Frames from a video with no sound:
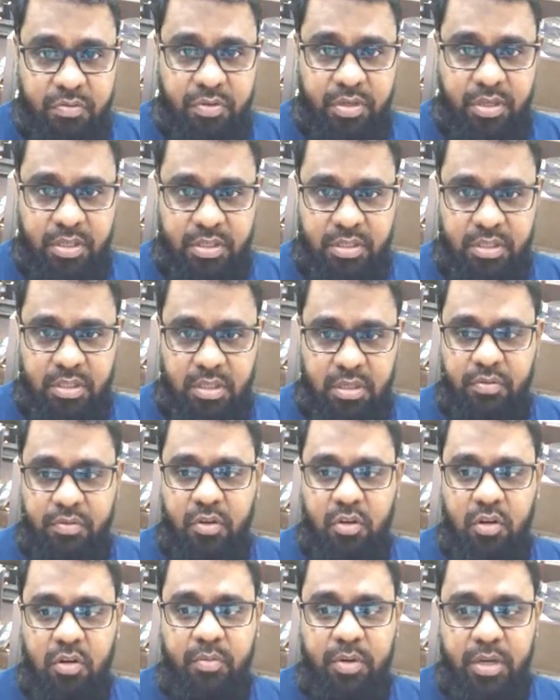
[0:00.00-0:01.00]
HVAC, if
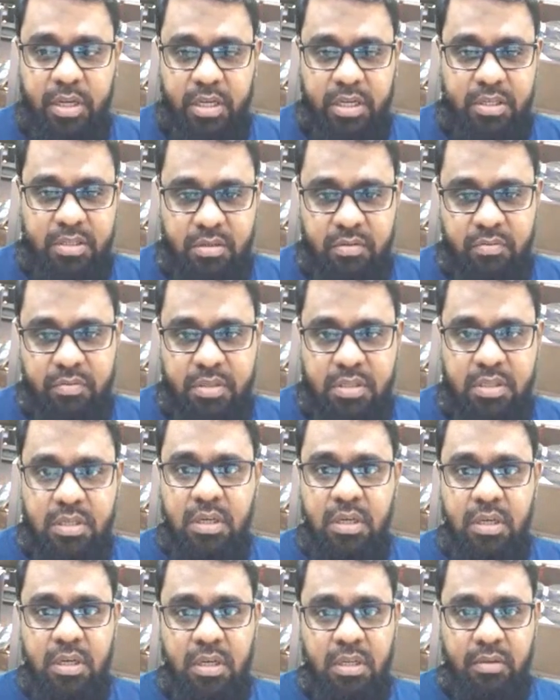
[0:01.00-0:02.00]
you talk about any service,